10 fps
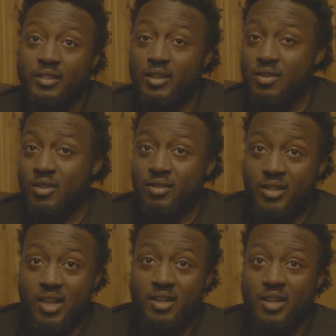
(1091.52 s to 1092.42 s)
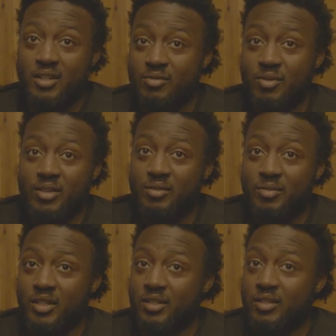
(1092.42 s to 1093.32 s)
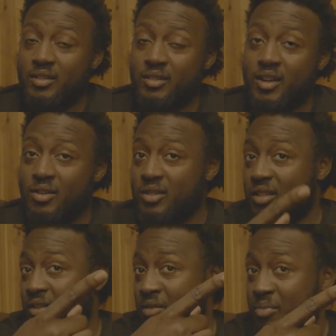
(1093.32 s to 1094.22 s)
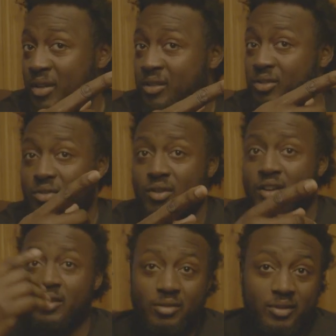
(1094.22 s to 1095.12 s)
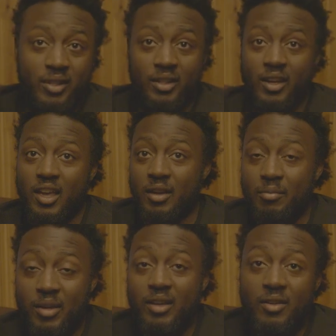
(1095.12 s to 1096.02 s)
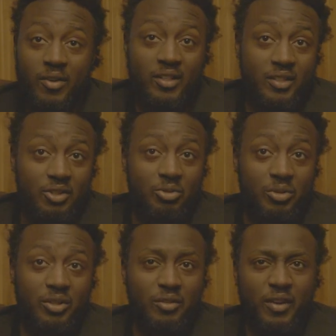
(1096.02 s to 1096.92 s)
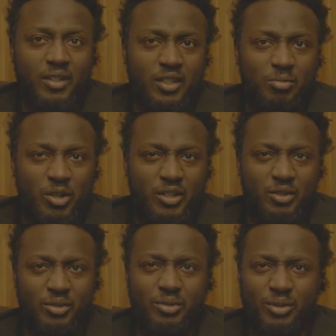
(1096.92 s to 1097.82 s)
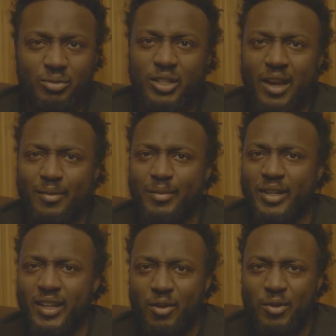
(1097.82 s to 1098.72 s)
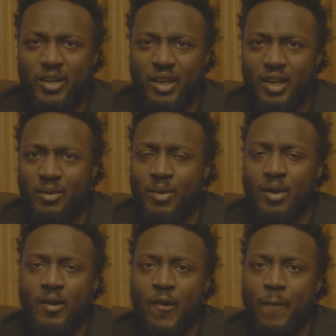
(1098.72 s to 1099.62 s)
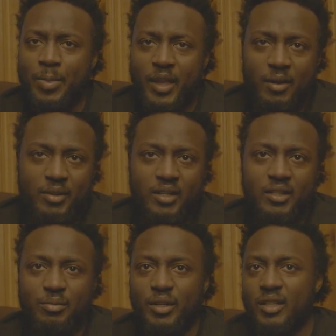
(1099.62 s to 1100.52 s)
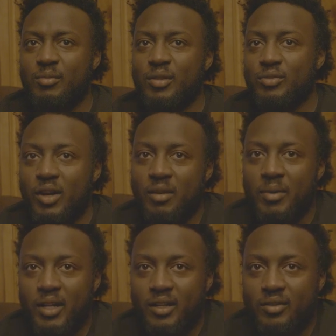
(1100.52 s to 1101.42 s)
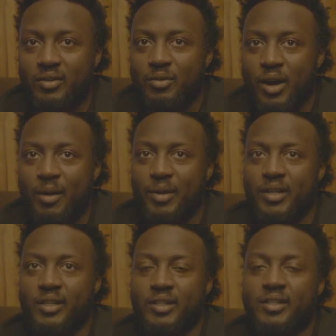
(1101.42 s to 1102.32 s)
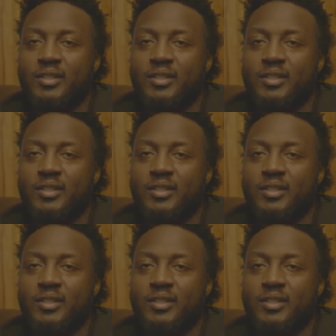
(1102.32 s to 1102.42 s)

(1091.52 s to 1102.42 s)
don't go stand next to one of them niggas. Go sit on the bench or go to another game. Me, if I see more than 2 or 3 cameramen at one game, I'm gone. I'm out that bitch. What am I there for? Why am I there?